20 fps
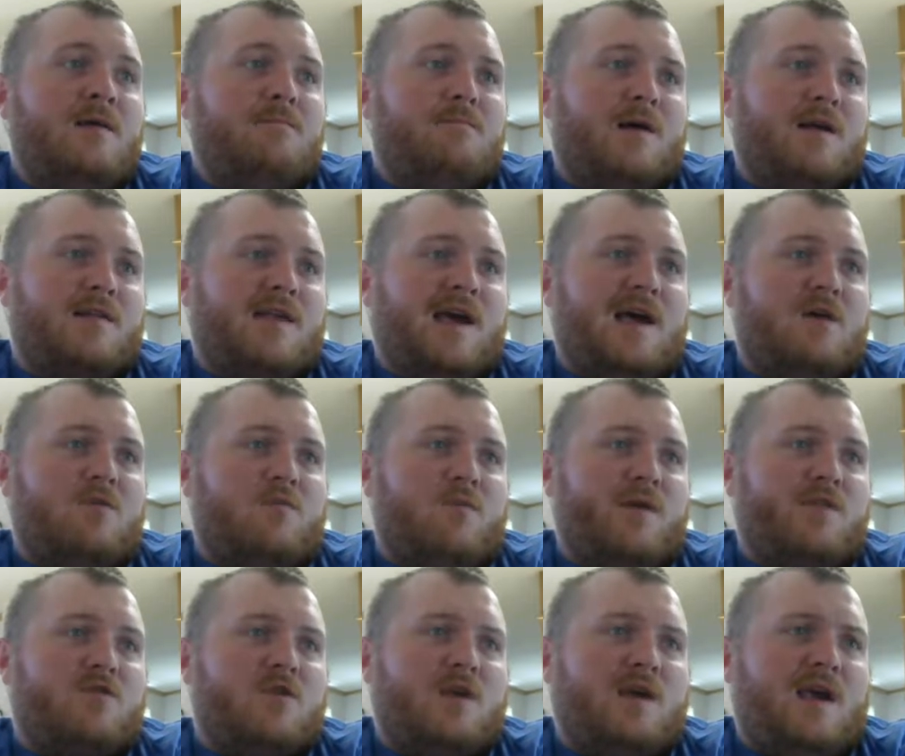Moscow,
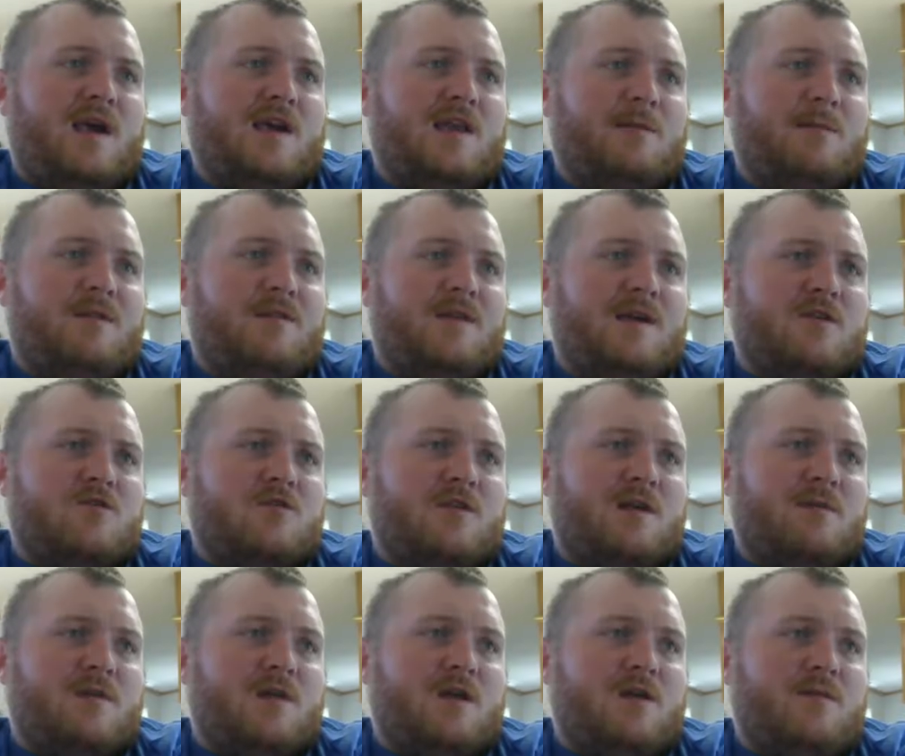Western economic sanctions
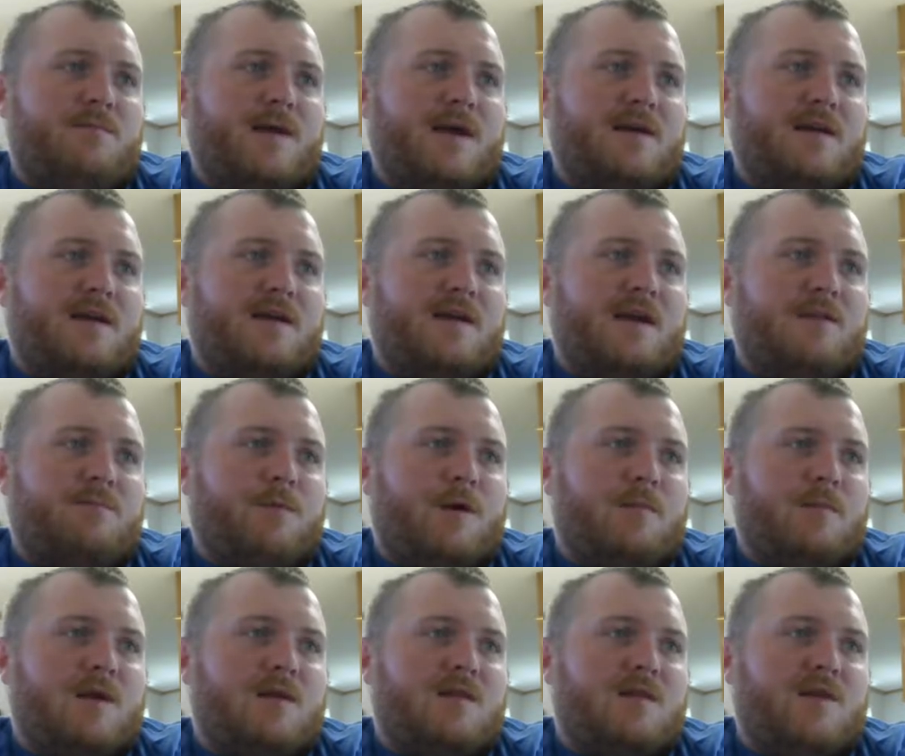have low impact on
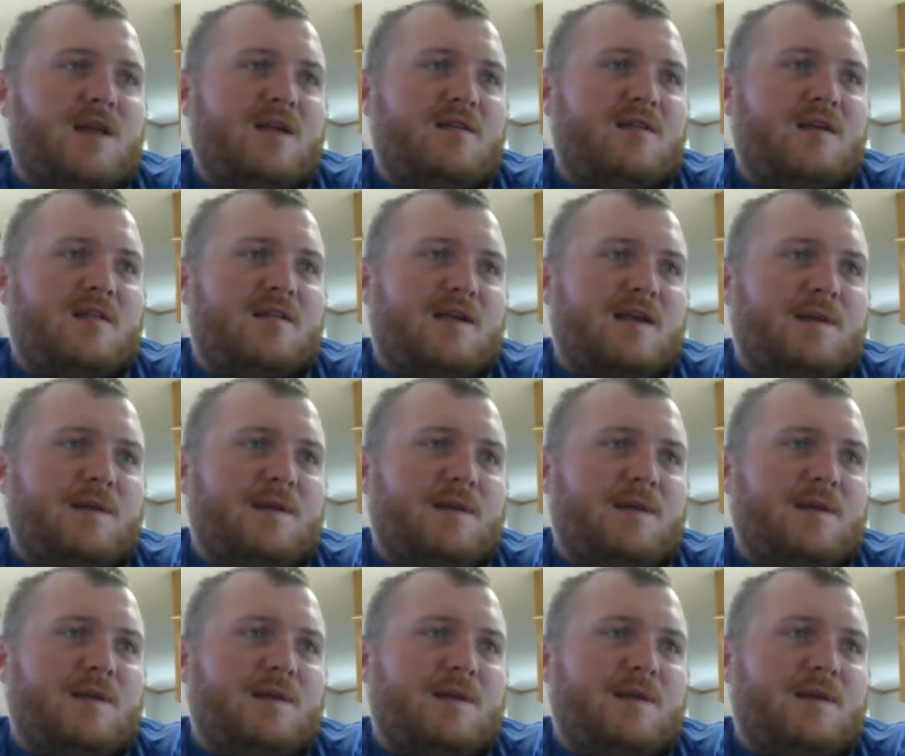Gazprom activities as the